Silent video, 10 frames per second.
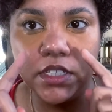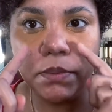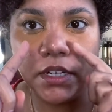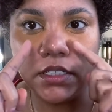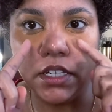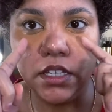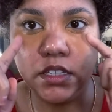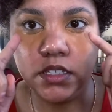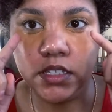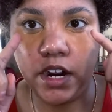especially in
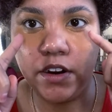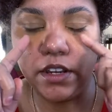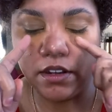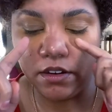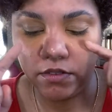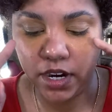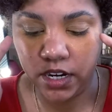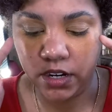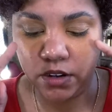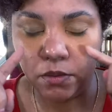this area right
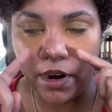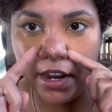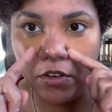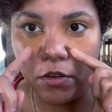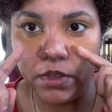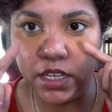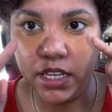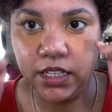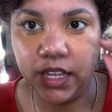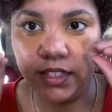here where I normally
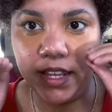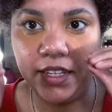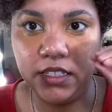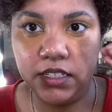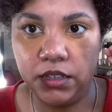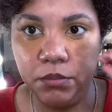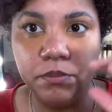get like that dip.